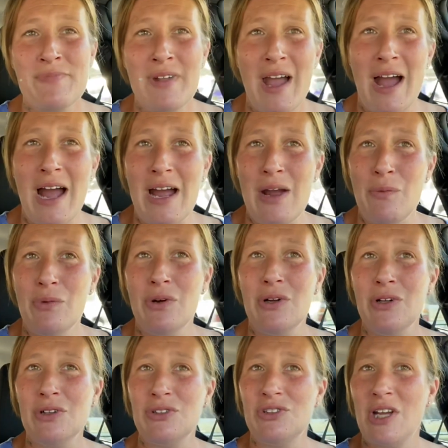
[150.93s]
I
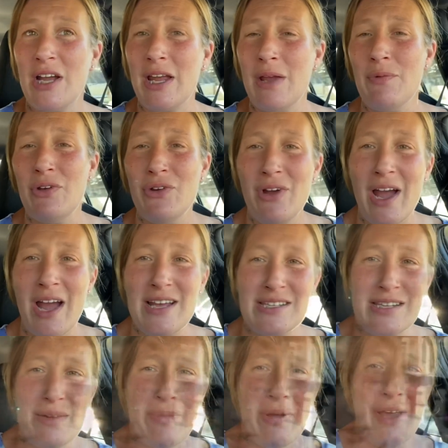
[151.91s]
will check in with you guys
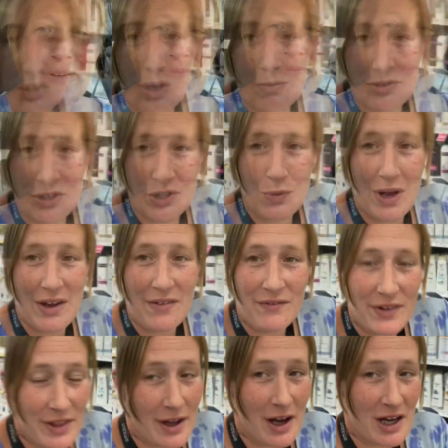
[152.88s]
in a bit. So I'm just waiting
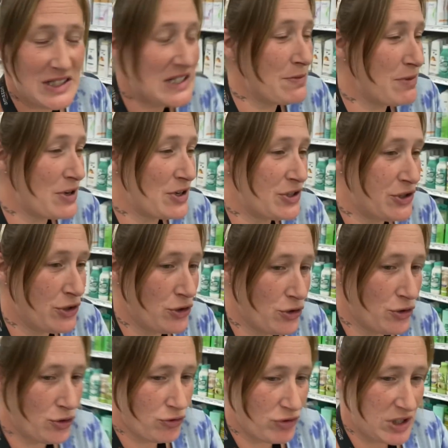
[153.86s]
for the customer
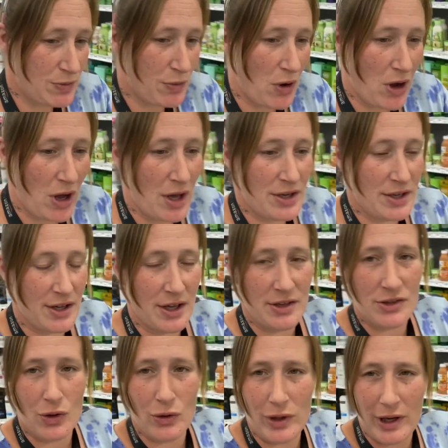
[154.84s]
to respond.
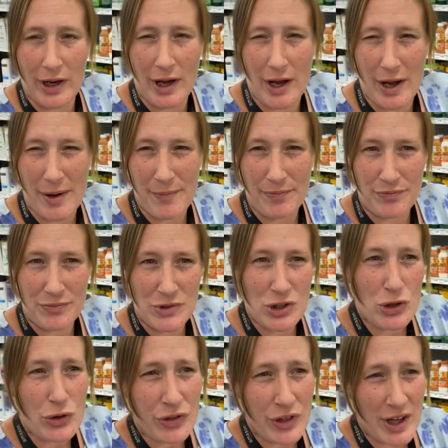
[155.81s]
There's only
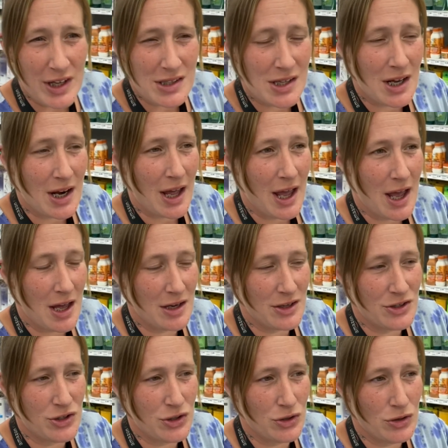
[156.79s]
2 things that I
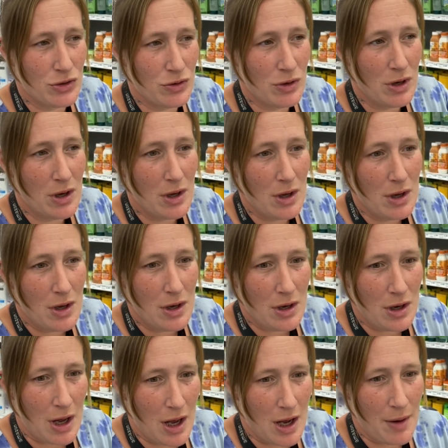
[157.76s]
had to
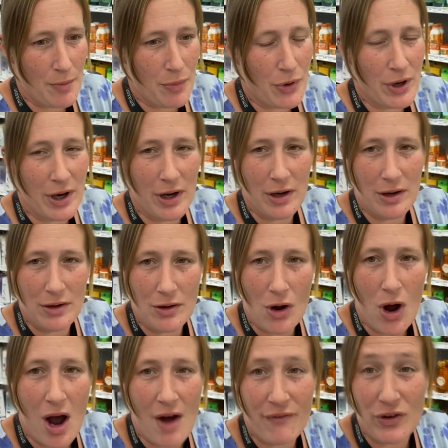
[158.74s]
put in
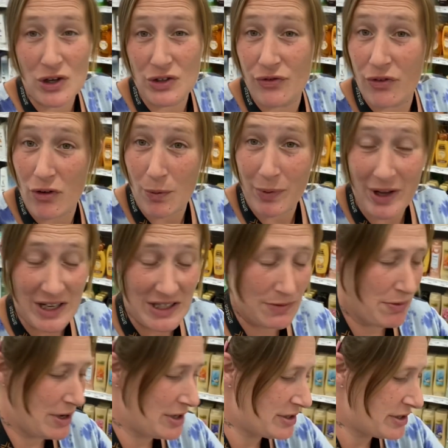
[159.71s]
offers for
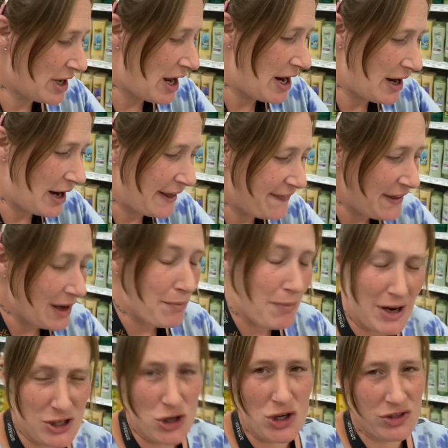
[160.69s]
replacements, and I think
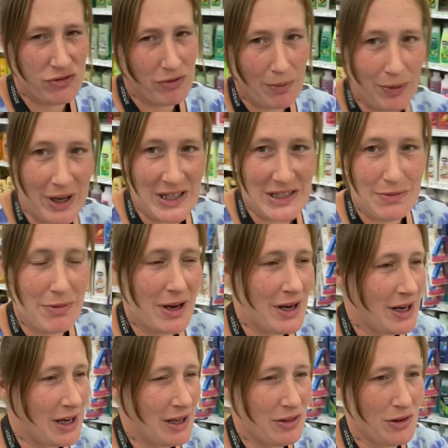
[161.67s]
my choice for
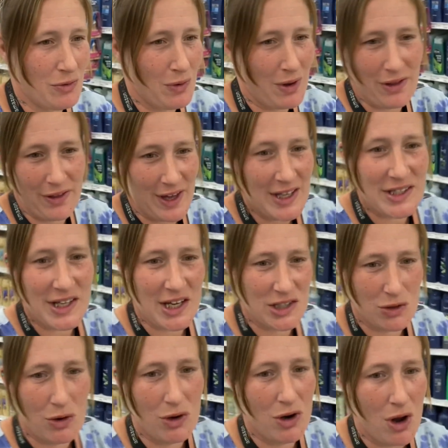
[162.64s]
replacement, either whether they say
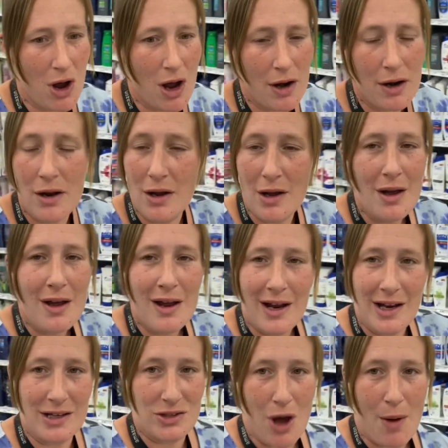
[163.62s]
so or not,
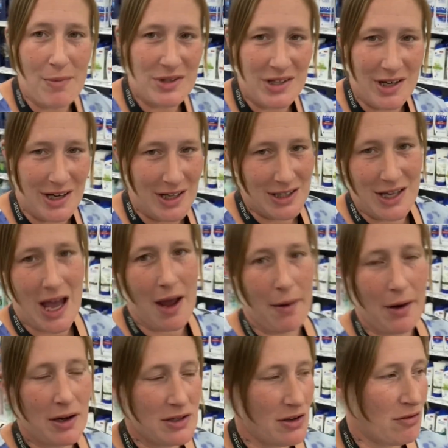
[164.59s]
is almost an
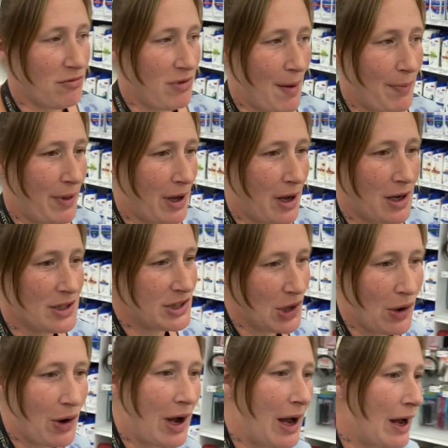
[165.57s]
exact replica,
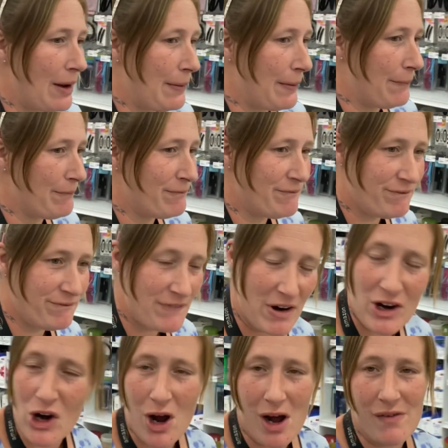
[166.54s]
so I'm
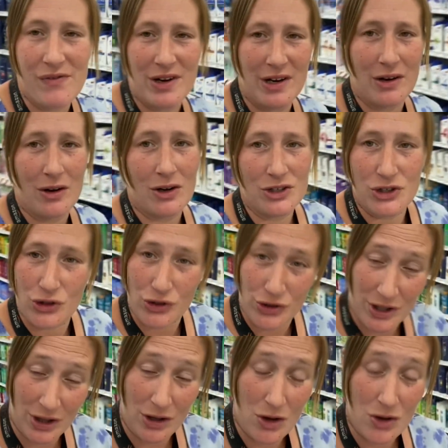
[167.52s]
very confident on
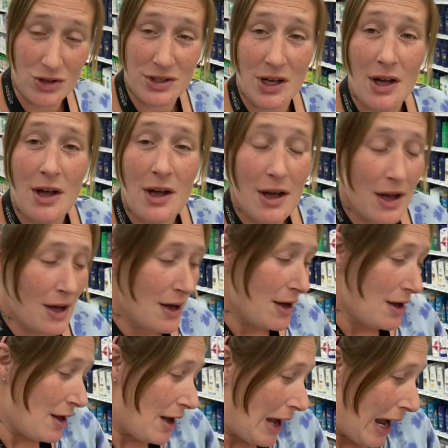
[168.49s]
choosing those.
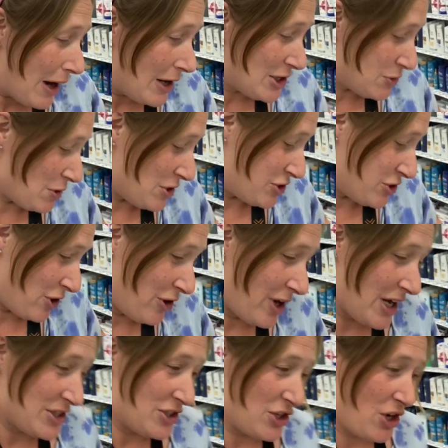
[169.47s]
I just want to show you
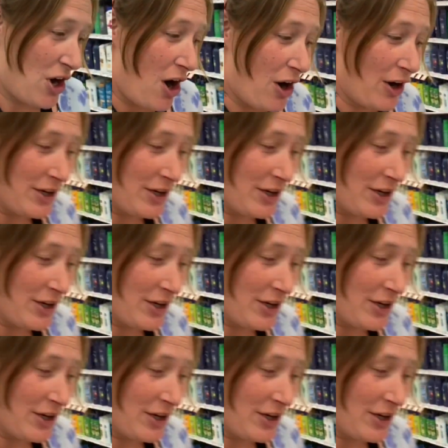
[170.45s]
guys the cart.